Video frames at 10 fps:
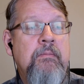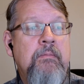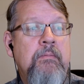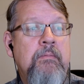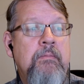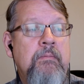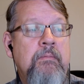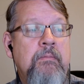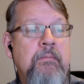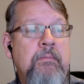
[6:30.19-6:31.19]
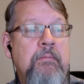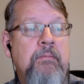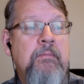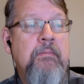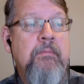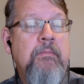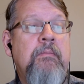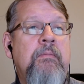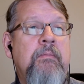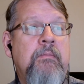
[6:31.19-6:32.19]

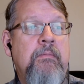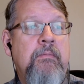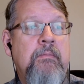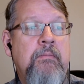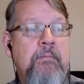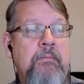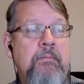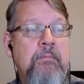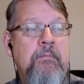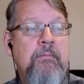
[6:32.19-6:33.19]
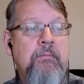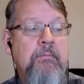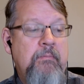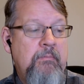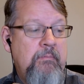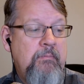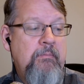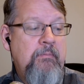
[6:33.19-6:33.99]
(silent)